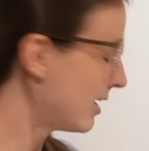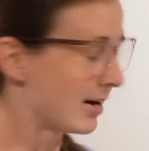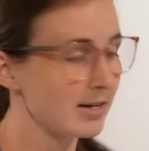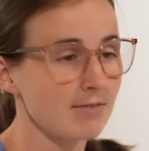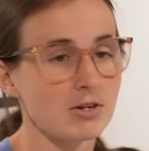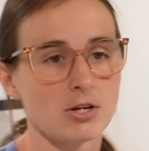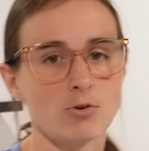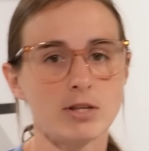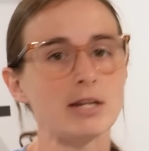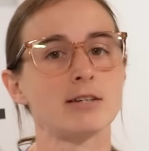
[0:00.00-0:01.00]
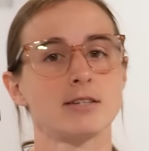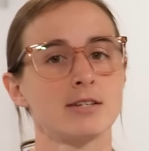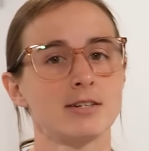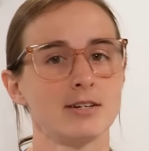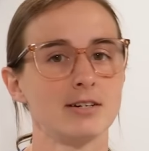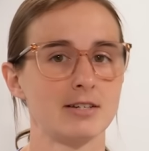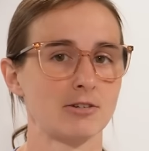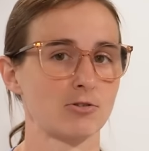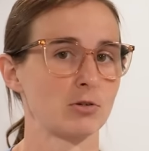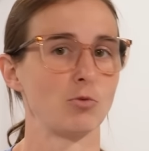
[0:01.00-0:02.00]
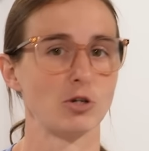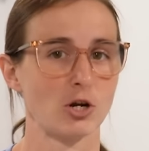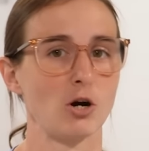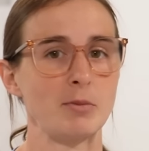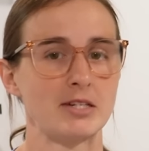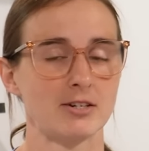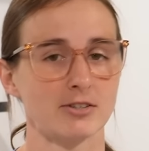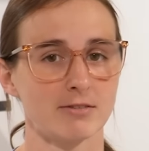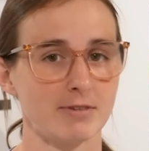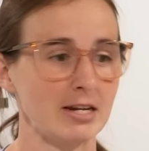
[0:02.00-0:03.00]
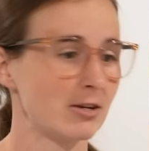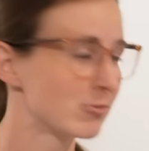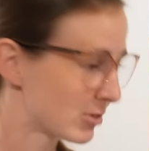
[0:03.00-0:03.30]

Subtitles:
I didn't even know they existed until someone commented on the video.